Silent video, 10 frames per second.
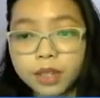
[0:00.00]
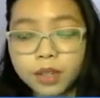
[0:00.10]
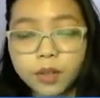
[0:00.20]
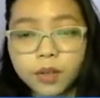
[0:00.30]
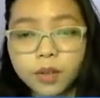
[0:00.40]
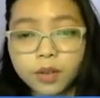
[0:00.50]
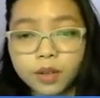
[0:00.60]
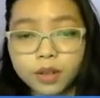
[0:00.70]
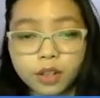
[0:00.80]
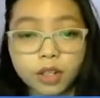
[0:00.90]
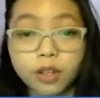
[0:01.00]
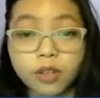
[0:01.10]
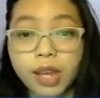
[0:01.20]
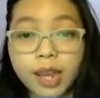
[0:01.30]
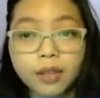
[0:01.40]
So just
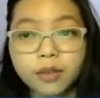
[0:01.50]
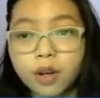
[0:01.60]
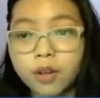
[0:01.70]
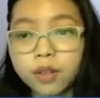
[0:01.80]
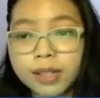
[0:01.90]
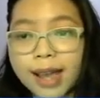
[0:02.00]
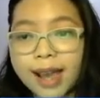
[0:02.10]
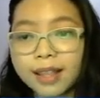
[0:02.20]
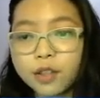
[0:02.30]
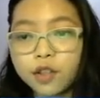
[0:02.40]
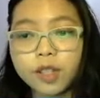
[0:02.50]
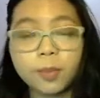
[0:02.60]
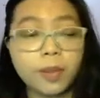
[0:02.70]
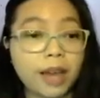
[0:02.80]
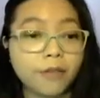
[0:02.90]
a take note that you should
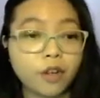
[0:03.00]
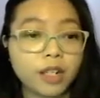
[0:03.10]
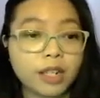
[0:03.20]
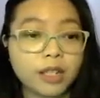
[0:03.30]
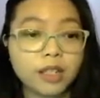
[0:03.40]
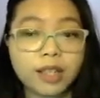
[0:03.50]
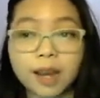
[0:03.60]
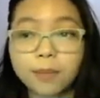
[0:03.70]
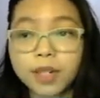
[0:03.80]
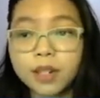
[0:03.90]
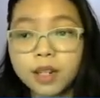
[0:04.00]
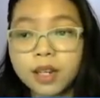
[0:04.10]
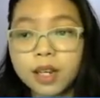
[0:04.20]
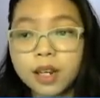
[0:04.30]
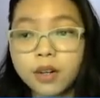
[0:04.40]
apply for this stipend
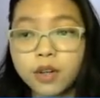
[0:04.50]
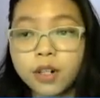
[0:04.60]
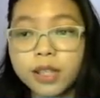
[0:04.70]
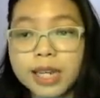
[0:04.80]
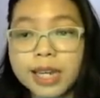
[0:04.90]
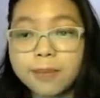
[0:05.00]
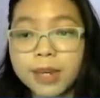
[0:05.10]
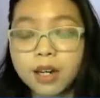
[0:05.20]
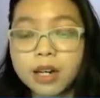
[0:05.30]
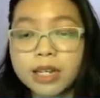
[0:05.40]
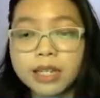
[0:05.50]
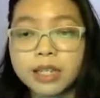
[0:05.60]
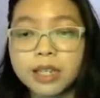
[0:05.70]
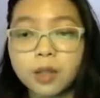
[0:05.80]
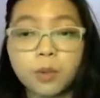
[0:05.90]
early
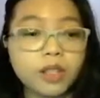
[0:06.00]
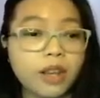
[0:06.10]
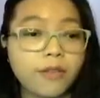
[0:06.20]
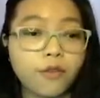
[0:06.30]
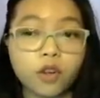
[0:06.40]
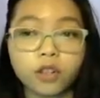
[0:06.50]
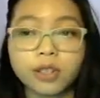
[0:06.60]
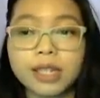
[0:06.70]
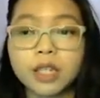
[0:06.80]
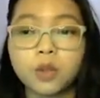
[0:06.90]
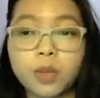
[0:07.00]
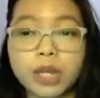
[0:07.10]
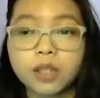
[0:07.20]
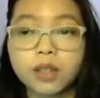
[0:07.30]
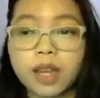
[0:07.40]
because it will take 4 to 6
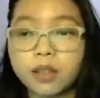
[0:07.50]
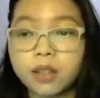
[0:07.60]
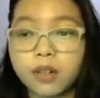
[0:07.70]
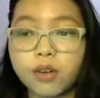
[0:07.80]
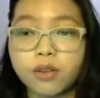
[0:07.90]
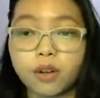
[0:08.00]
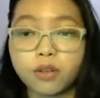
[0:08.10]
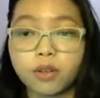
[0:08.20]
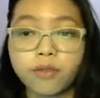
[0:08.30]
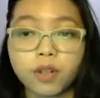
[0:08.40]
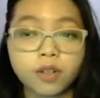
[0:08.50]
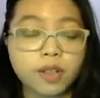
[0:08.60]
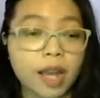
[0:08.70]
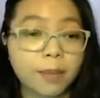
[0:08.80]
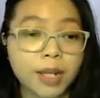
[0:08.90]
weeks to get the results of your
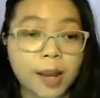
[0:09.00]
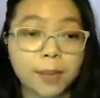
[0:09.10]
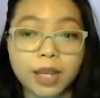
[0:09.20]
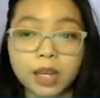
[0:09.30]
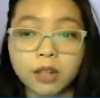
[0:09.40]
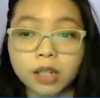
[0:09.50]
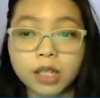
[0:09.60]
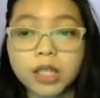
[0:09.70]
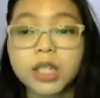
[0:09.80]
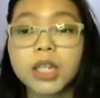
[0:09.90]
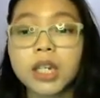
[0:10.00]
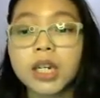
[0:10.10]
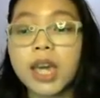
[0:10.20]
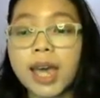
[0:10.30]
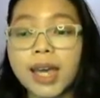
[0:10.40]
stipend application.
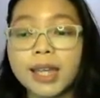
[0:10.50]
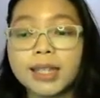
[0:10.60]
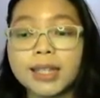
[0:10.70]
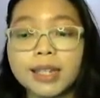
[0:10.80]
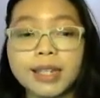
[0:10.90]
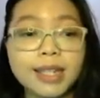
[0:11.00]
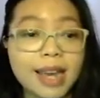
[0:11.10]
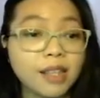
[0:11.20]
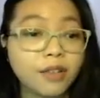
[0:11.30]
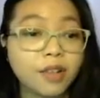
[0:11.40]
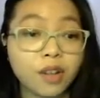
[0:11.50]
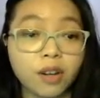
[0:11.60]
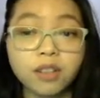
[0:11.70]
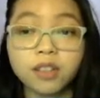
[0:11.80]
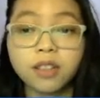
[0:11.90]
And yes,
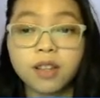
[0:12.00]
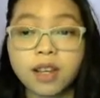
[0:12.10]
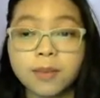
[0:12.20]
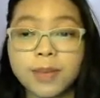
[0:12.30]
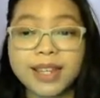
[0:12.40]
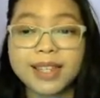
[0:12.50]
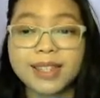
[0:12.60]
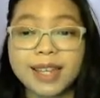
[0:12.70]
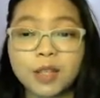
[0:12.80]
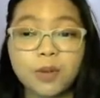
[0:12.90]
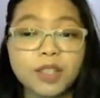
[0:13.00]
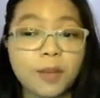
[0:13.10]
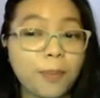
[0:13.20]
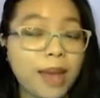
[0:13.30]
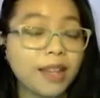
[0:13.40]
results, because it will
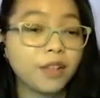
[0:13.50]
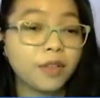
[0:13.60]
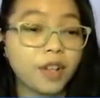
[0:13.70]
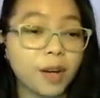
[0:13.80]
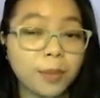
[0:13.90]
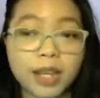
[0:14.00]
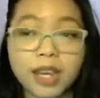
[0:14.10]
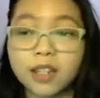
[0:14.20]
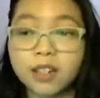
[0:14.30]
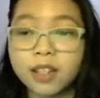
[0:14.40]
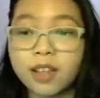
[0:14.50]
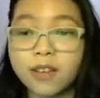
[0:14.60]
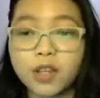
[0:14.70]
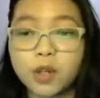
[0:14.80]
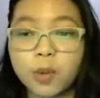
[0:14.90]
depend on your application
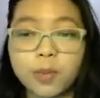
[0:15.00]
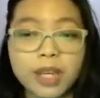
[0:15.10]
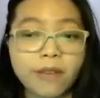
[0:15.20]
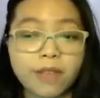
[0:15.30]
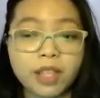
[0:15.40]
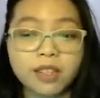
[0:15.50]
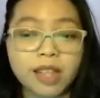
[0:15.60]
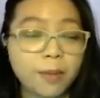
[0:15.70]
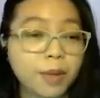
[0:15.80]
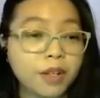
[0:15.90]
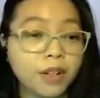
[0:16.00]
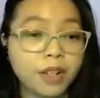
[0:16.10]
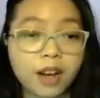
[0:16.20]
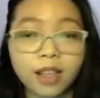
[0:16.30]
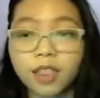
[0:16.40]
if you will be given the stipend or
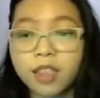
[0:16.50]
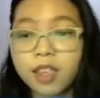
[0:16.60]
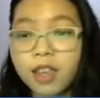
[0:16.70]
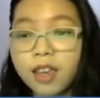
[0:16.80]
not.